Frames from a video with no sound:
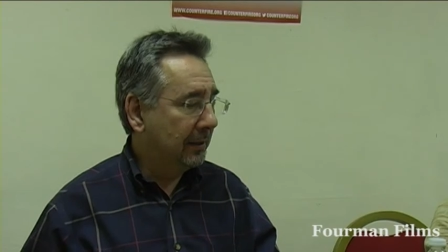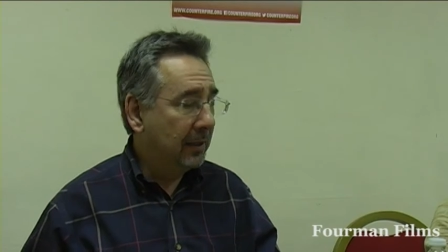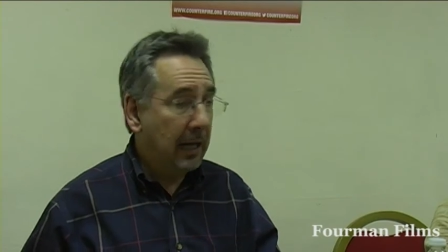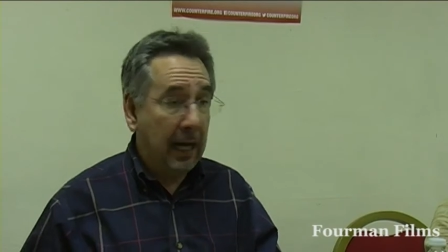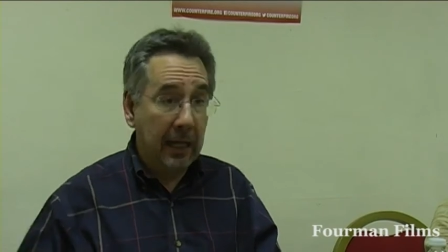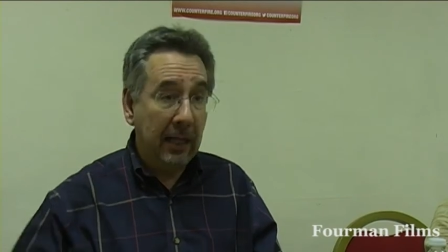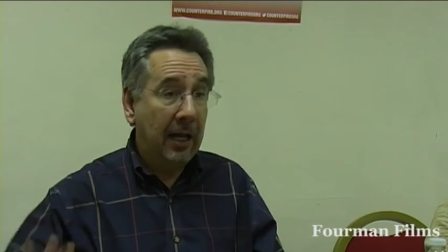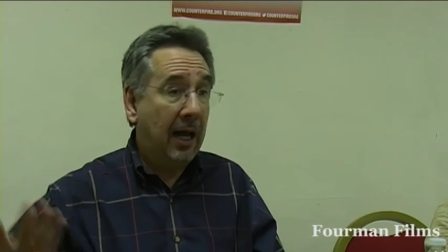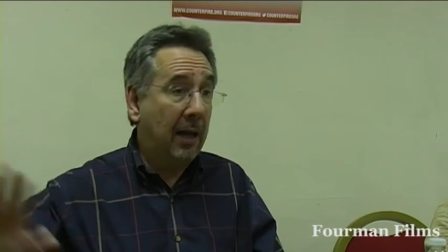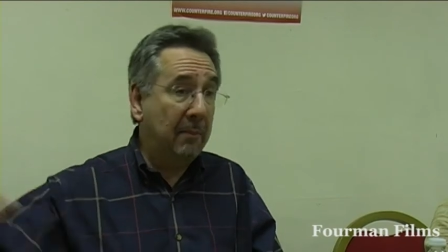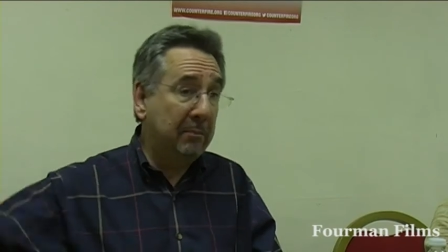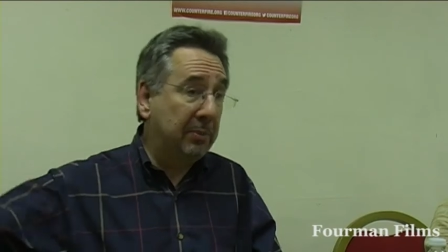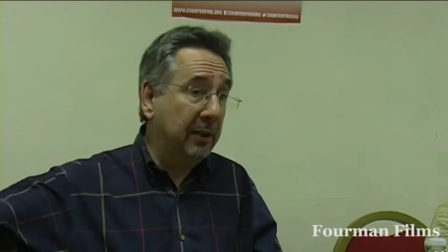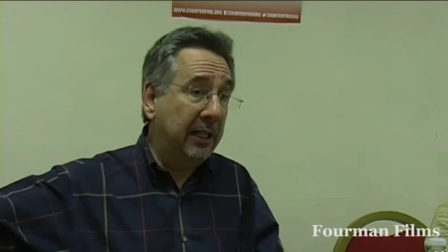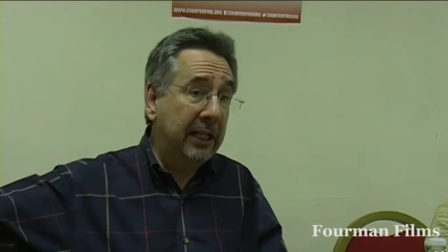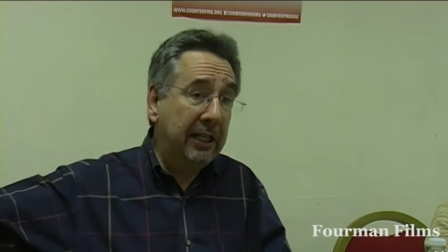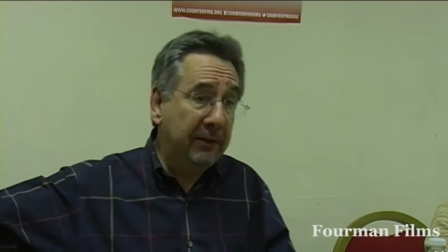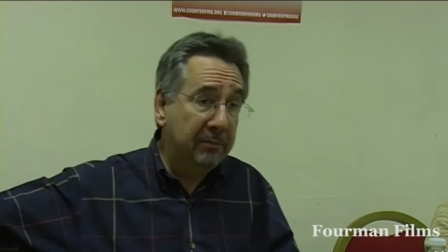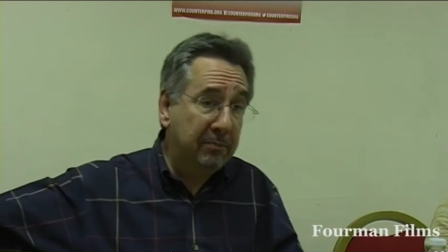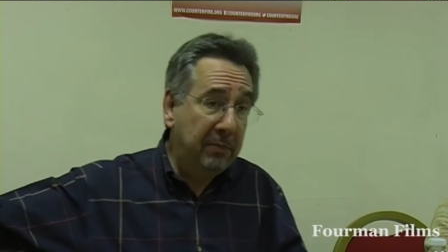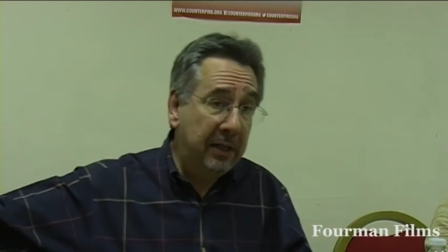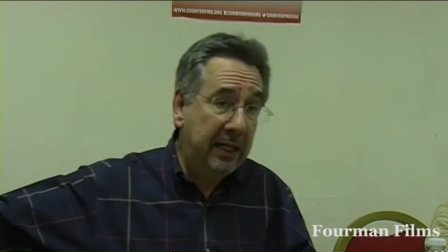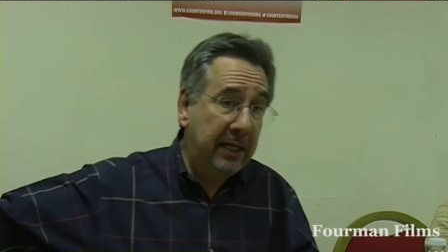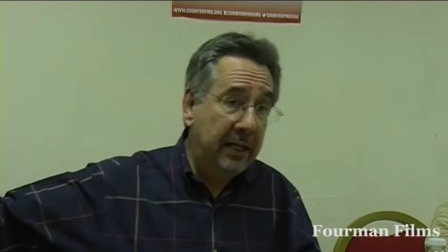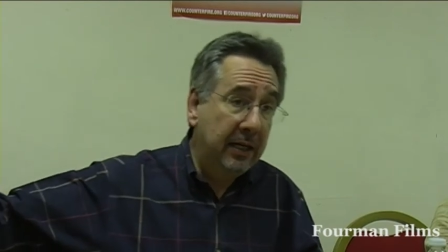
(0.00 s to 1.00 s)
And
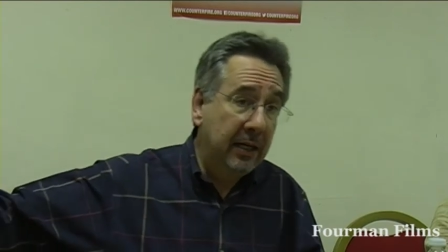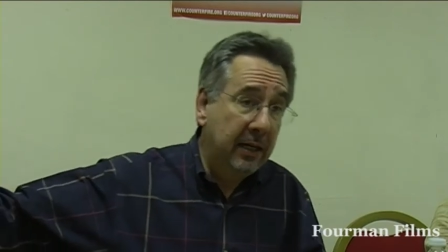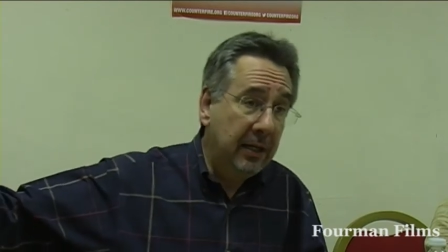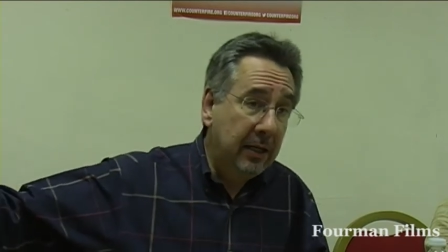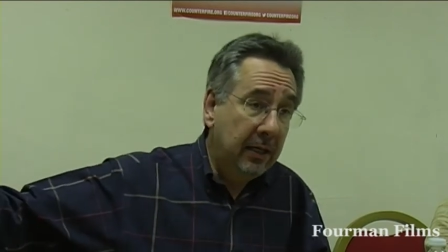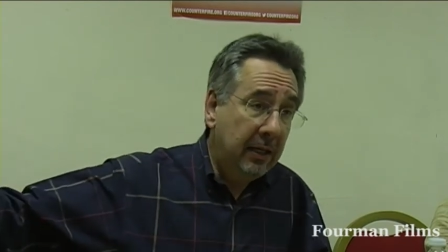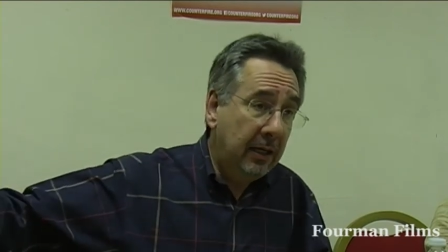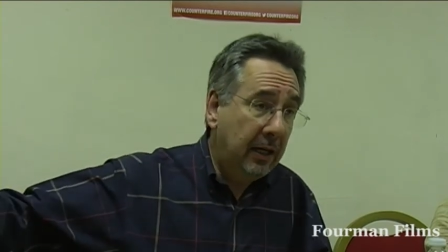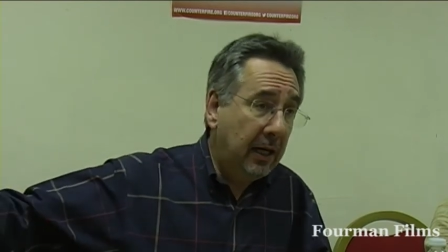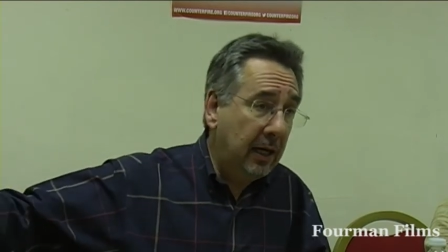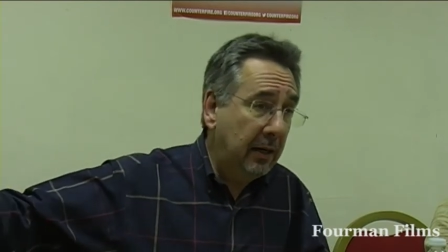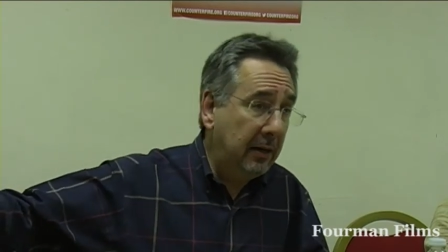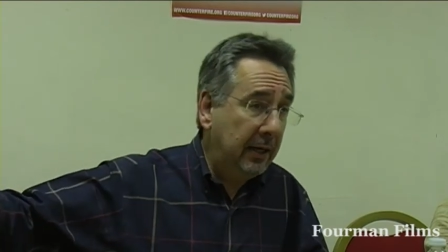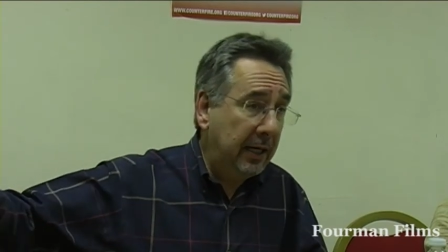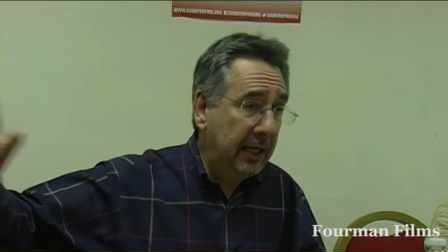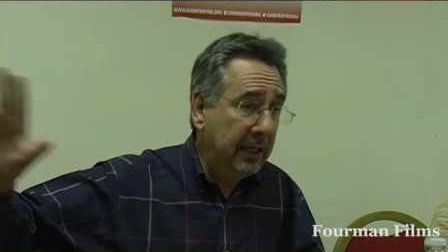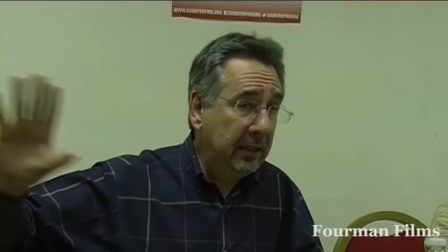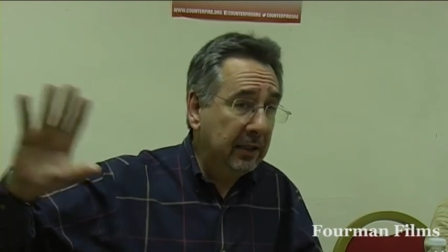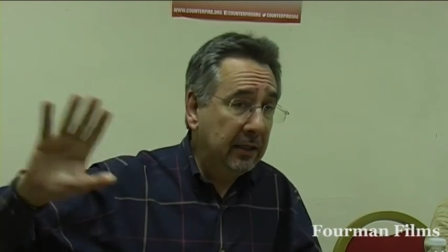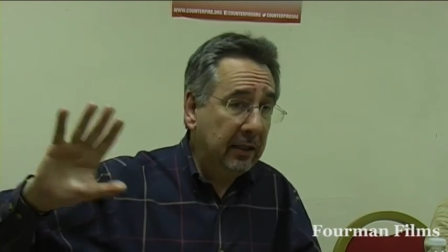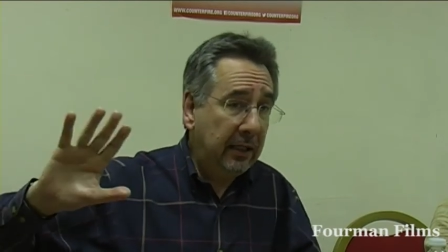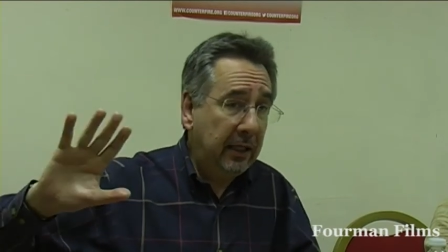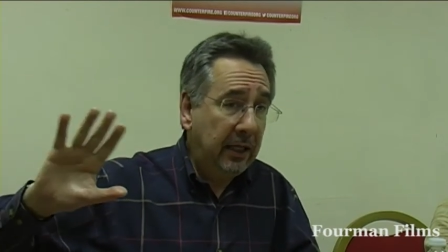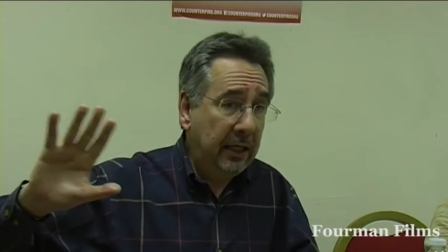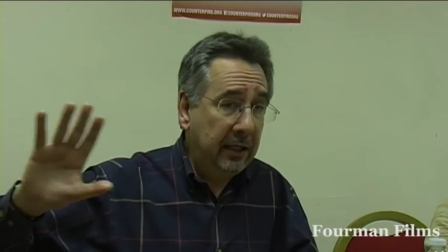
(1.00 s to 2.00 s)
believe me,
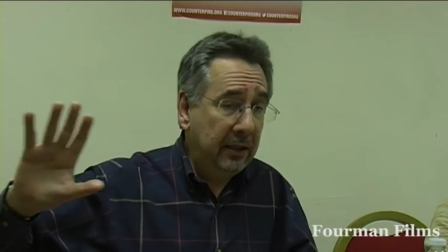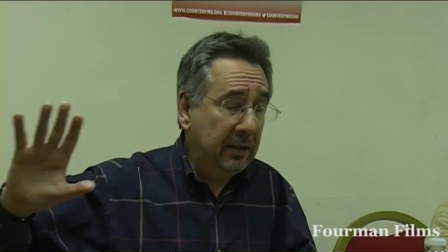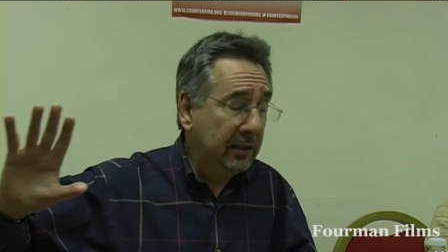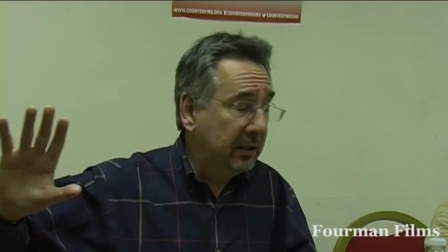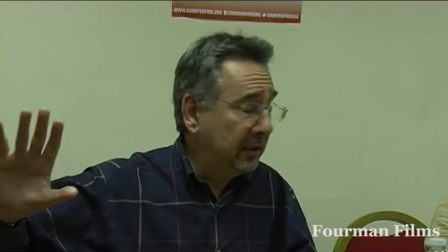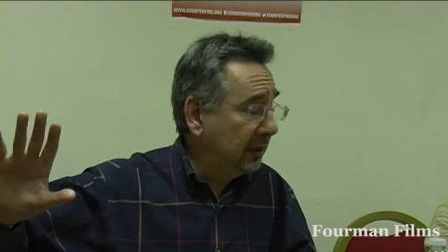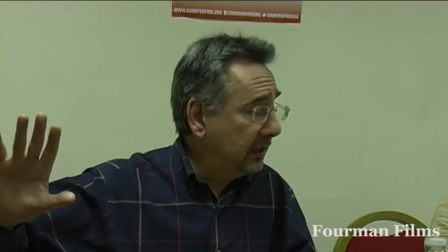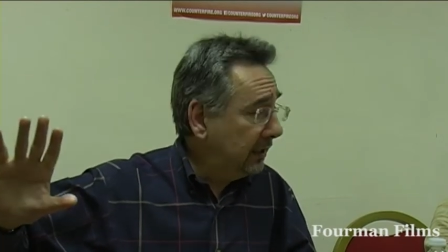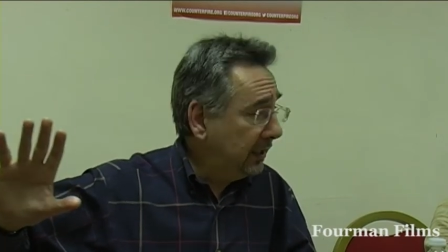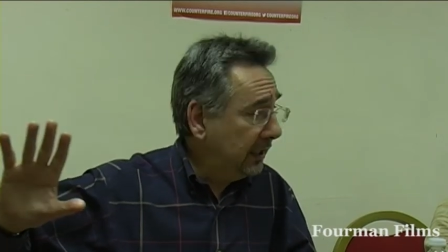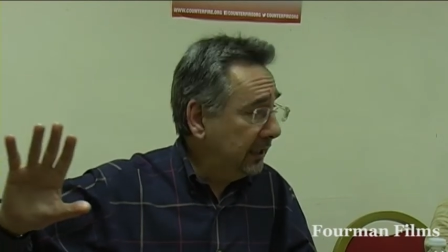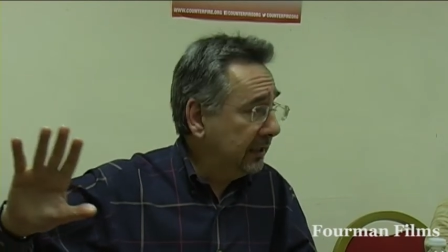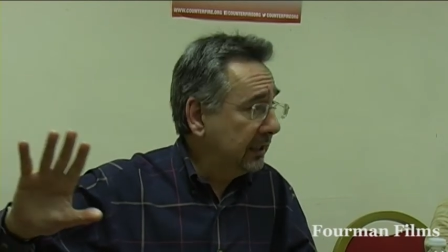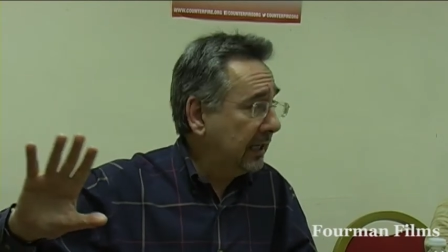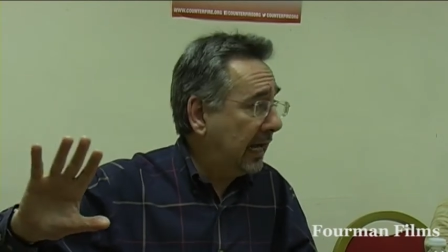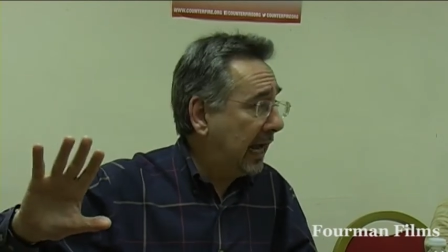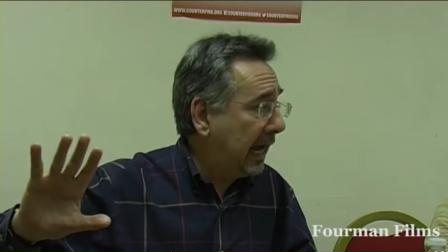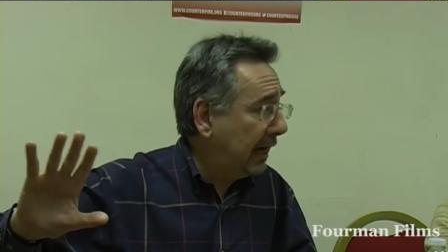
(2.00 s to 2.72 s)
in the